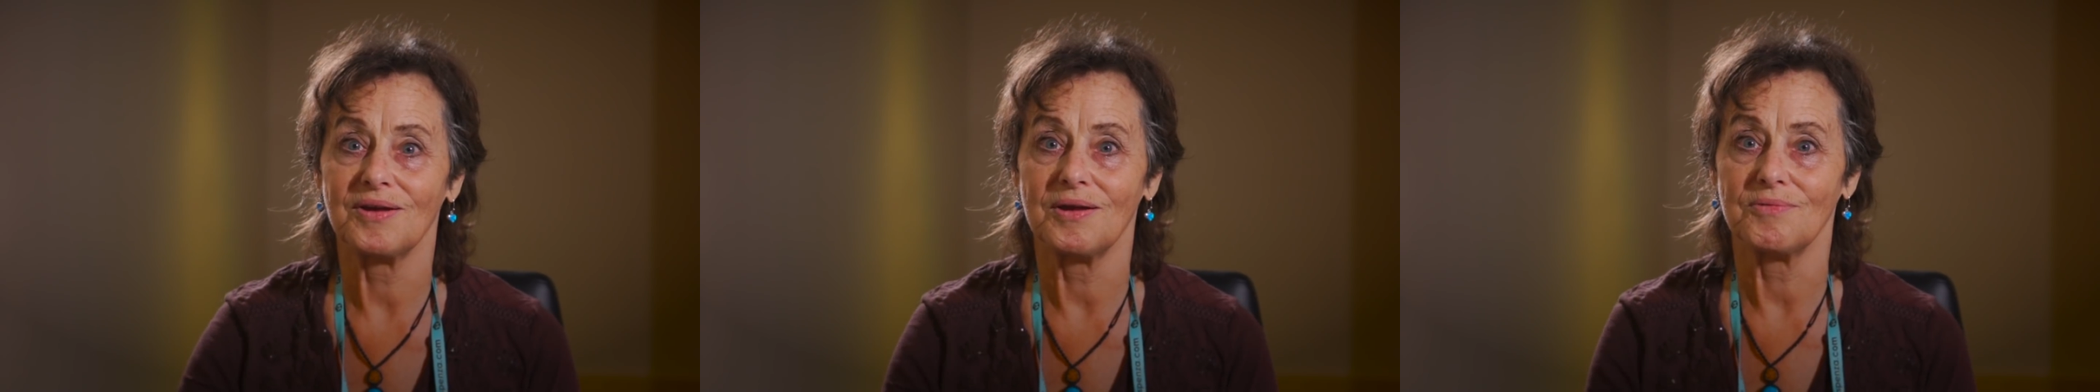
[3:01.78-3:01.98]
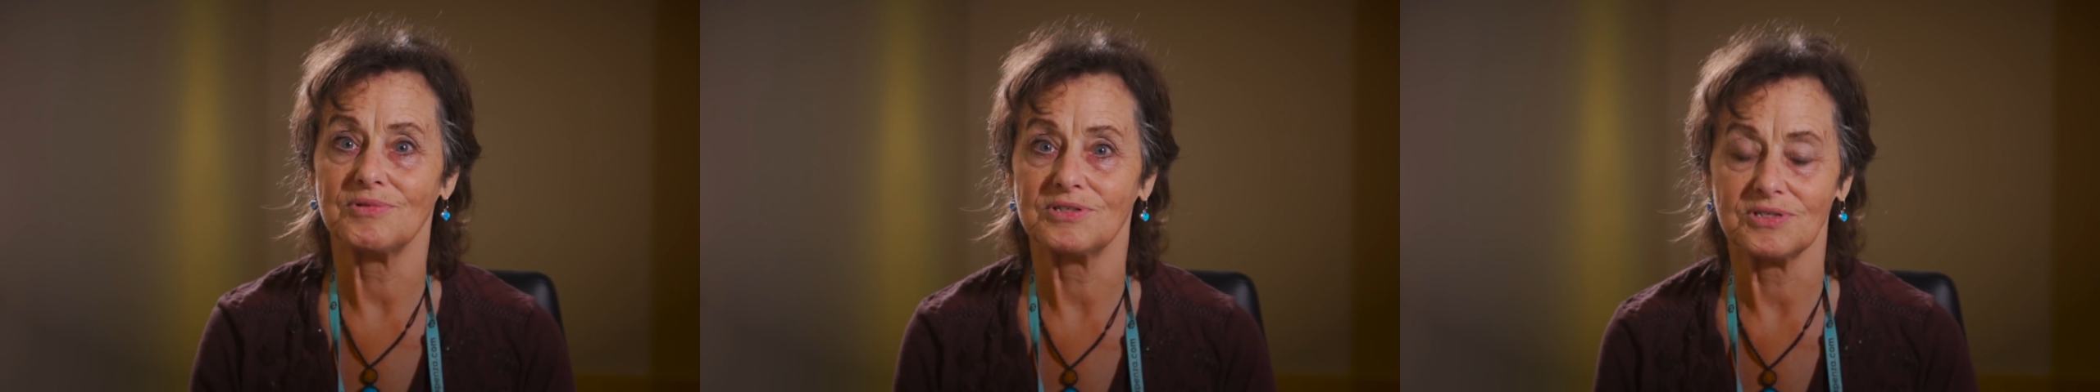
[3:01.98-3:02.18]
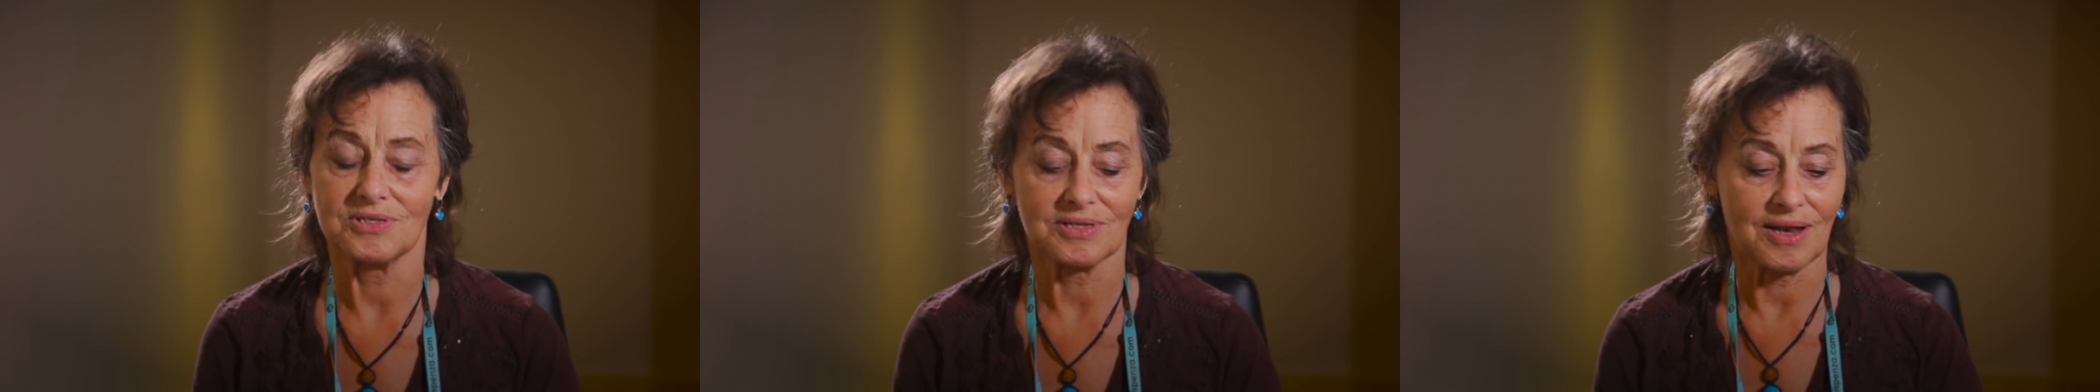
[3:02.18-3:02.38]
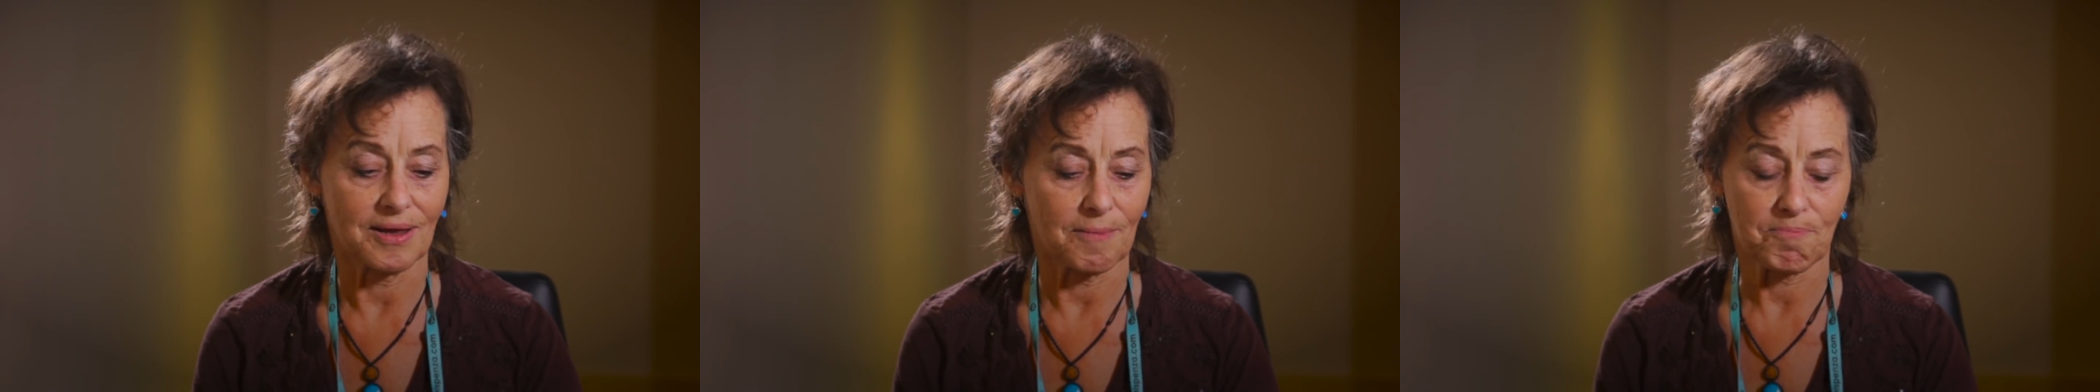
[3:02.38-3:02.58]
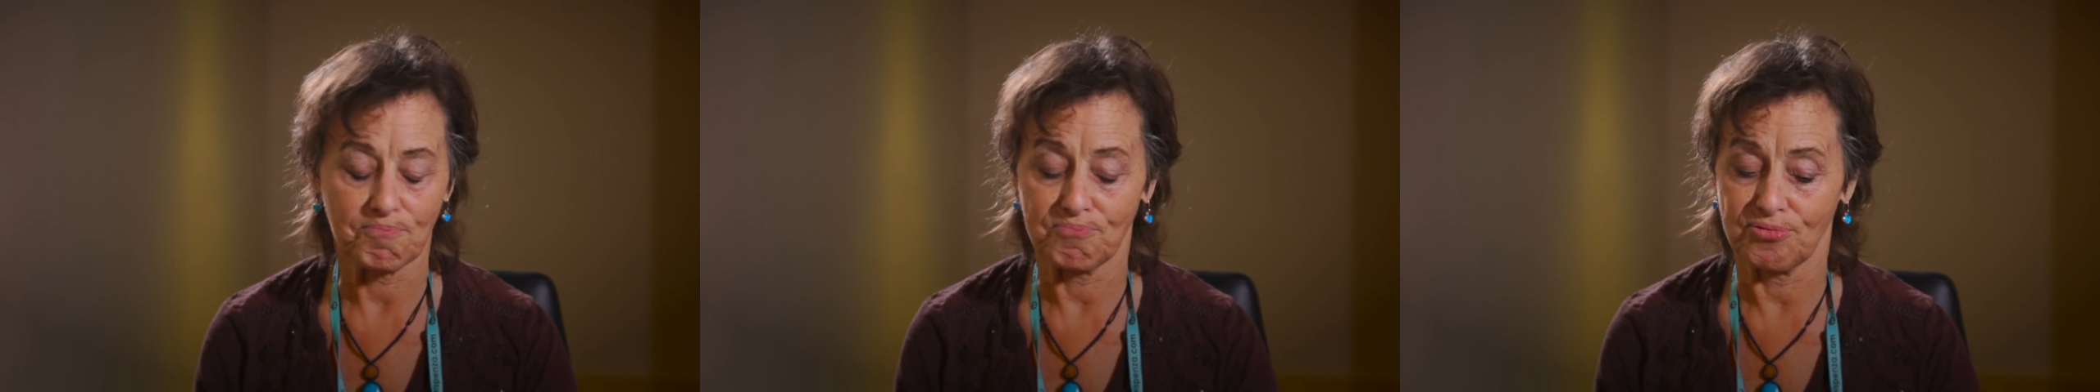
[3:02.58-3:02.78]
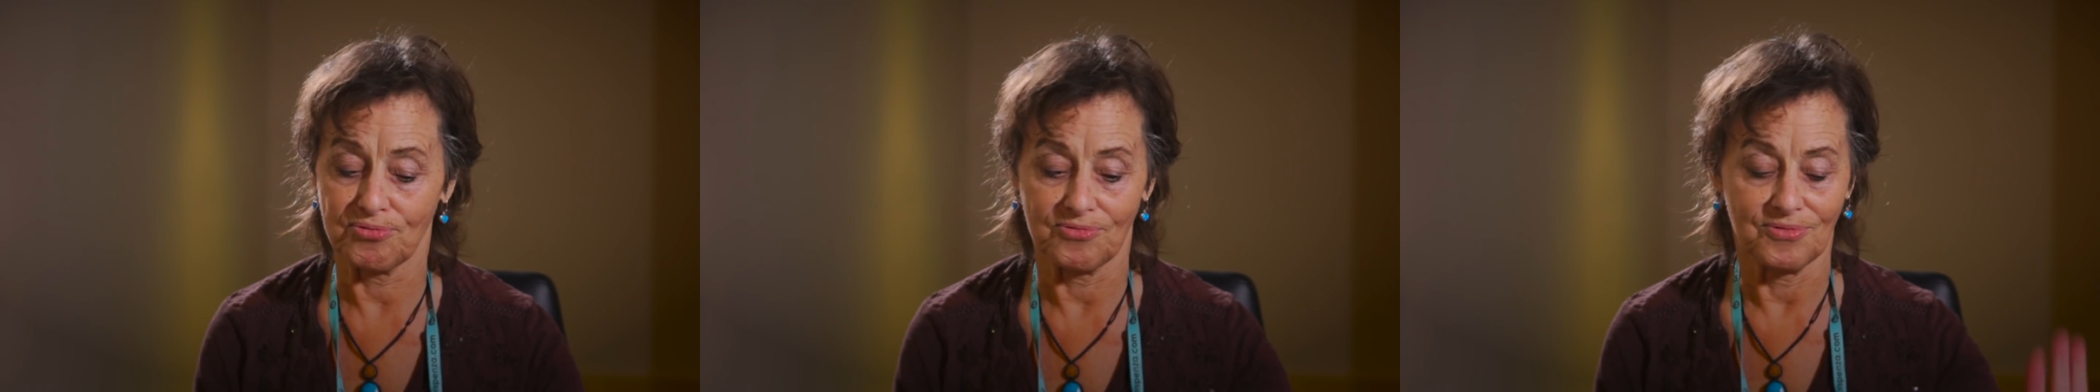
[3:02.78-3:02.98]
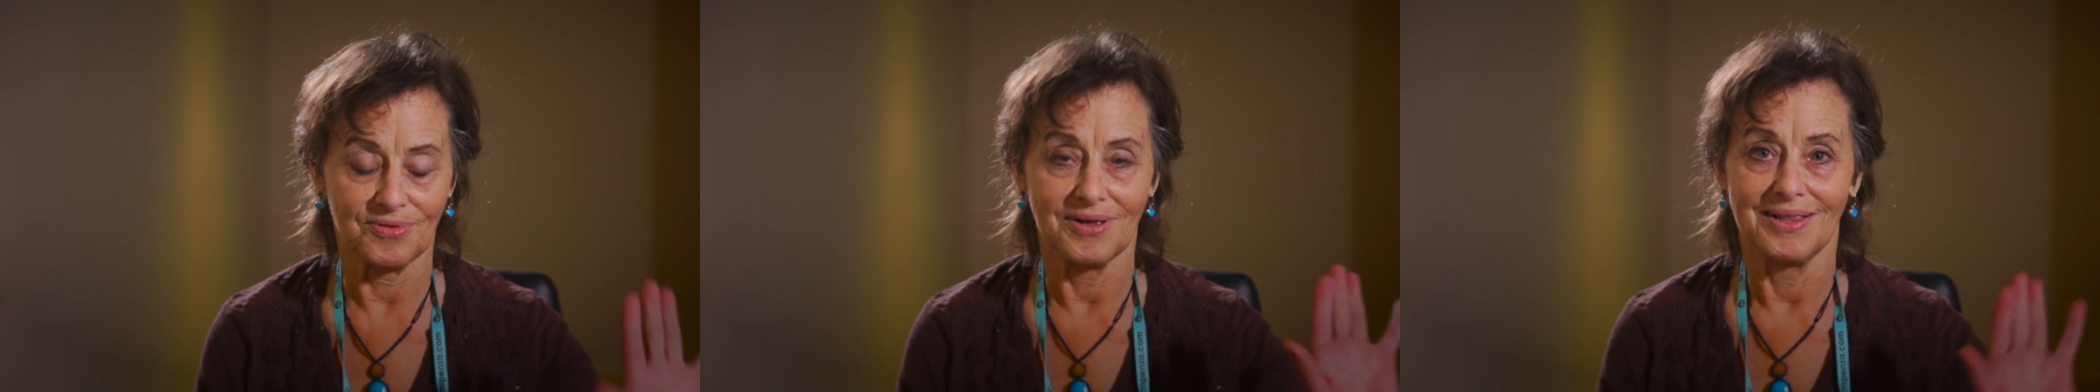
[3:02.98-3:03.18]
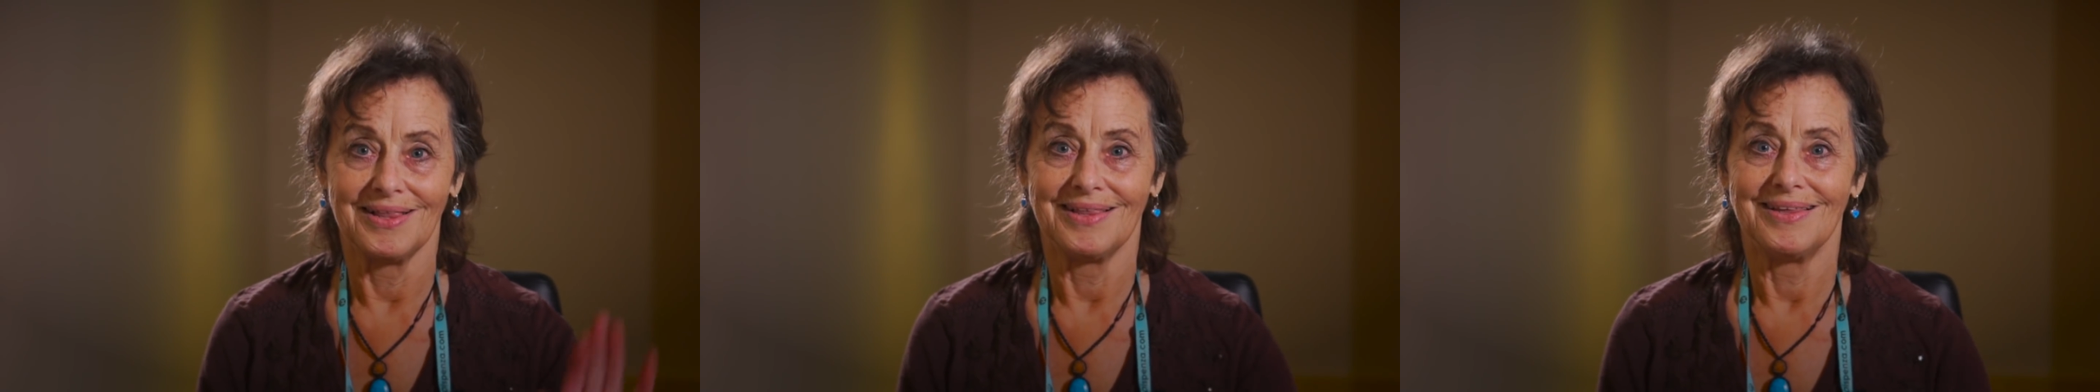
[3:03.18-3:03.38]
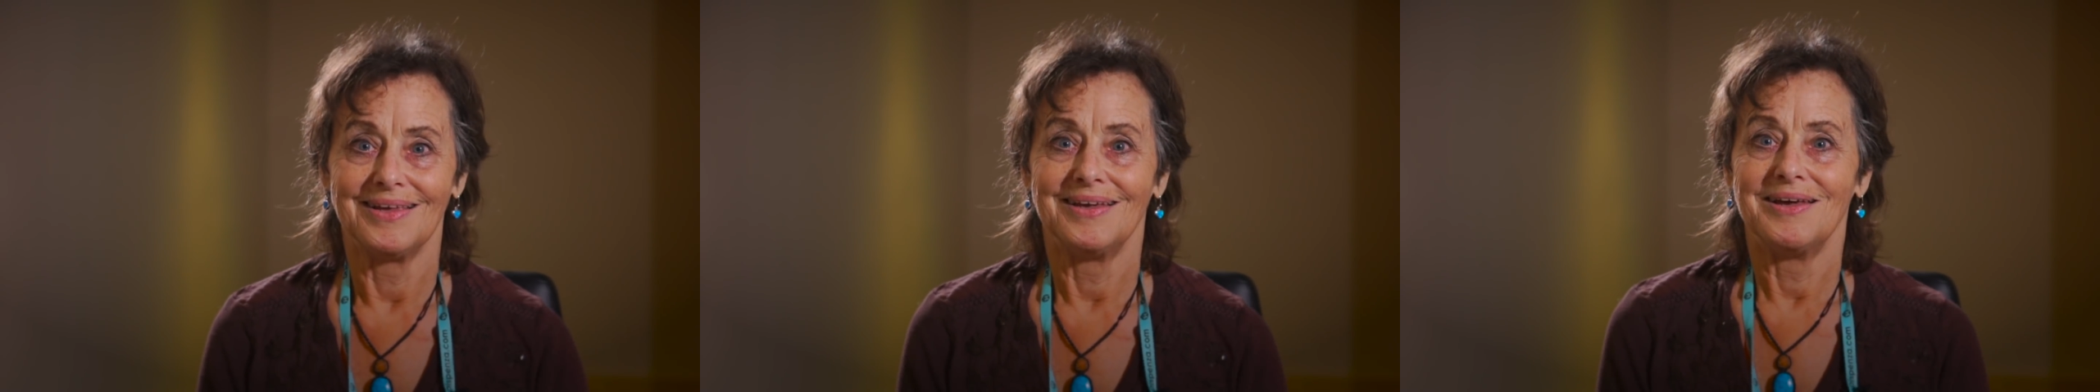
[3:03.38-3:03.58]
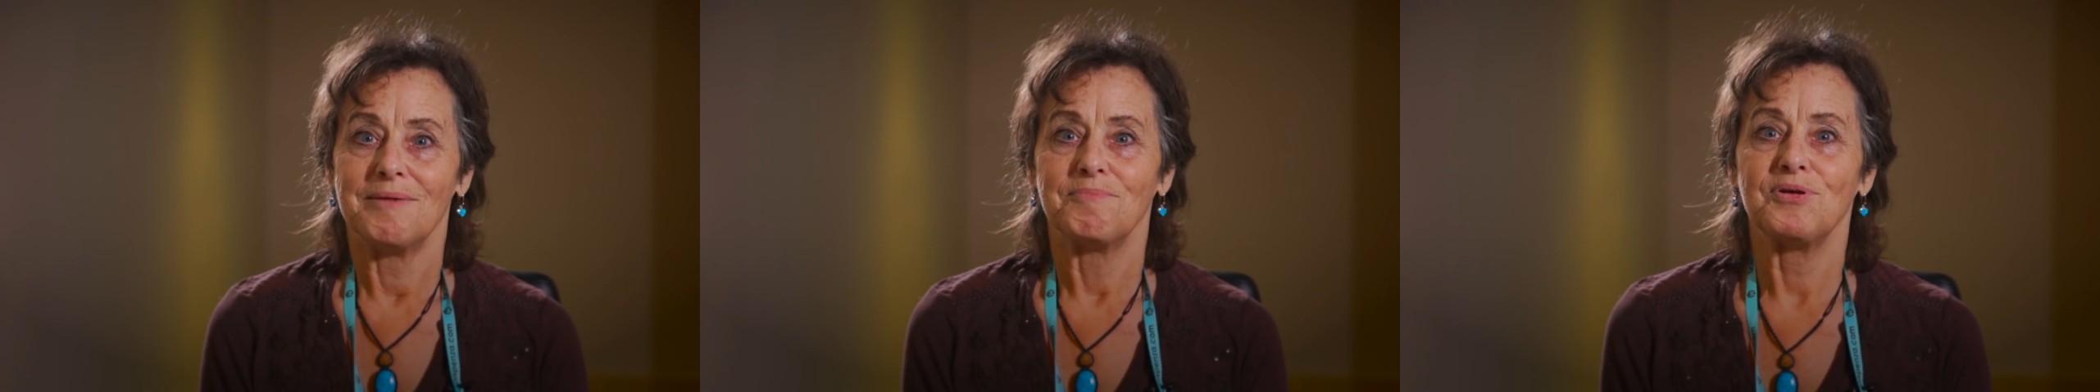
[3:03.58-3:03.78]
and I was just like,
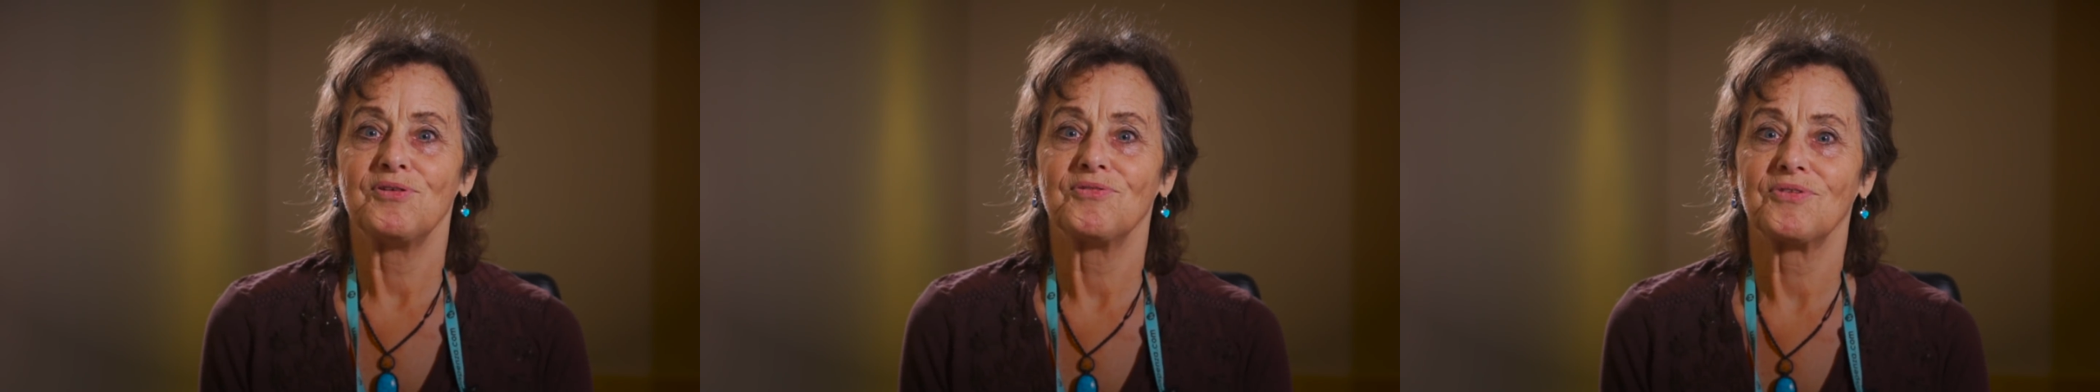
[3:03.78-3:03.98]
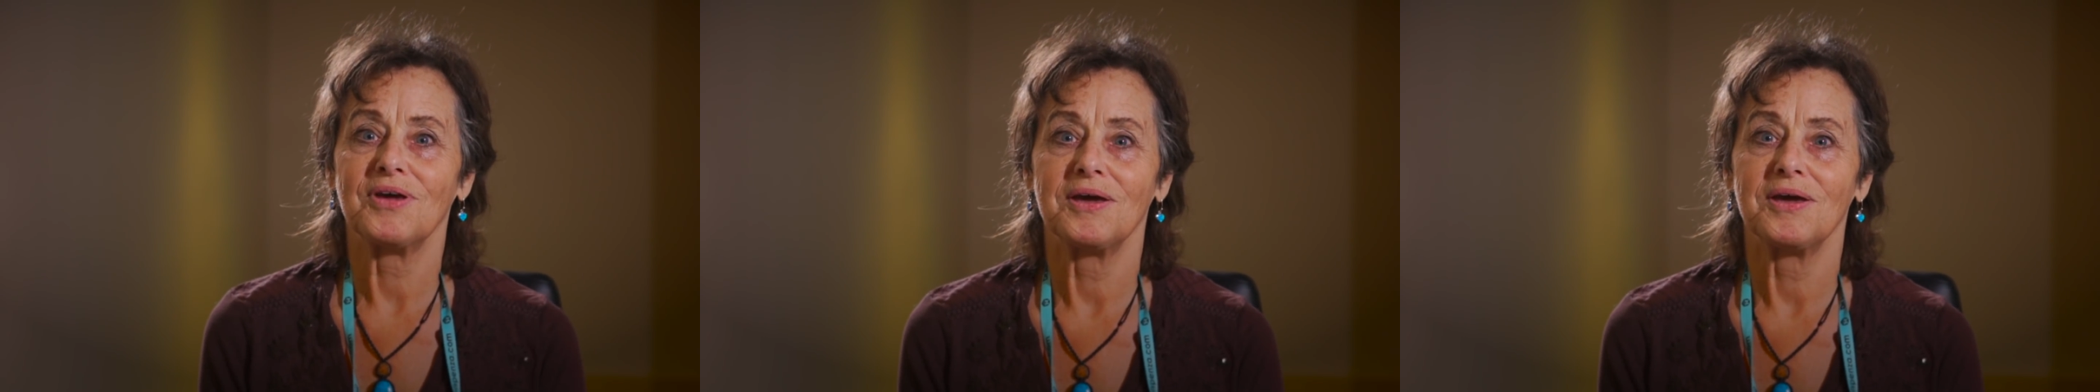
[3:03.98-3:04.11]
piece of